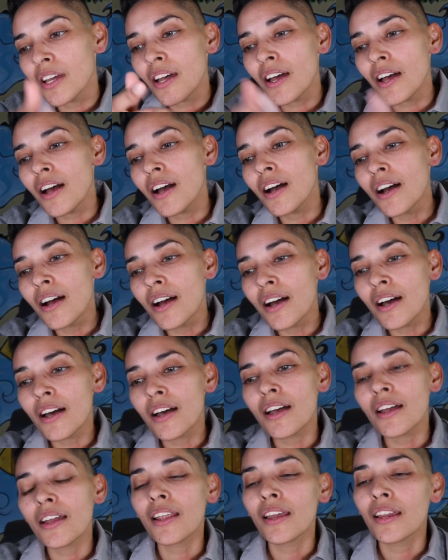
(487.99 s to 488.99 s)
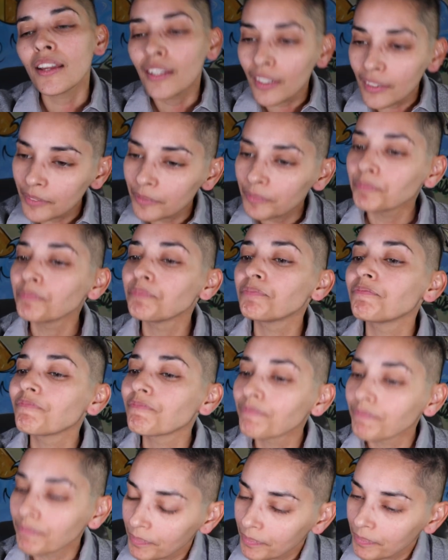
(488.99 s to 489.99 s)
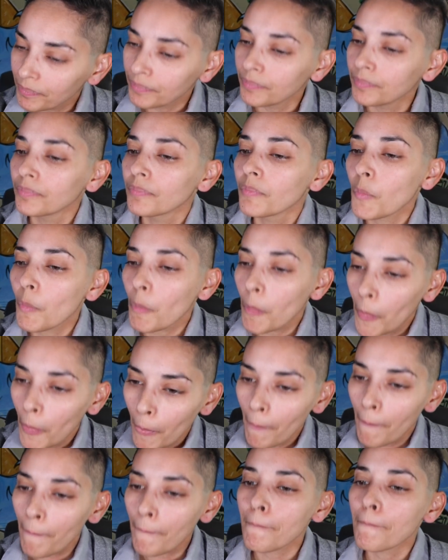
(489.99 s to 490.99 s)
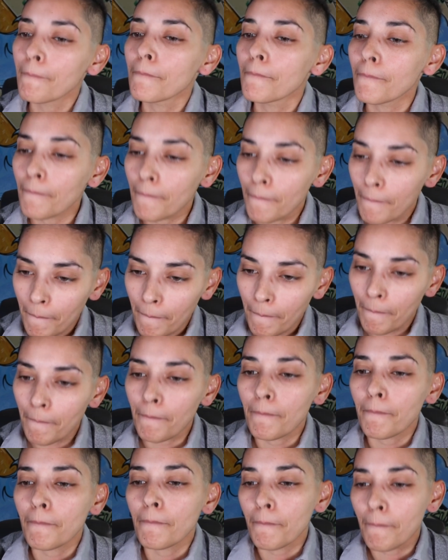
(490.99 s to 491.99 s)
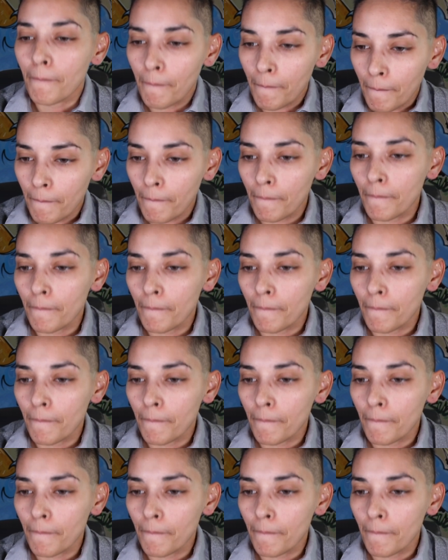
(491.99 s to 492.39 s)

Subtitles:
I want redemption. I want it. I got it.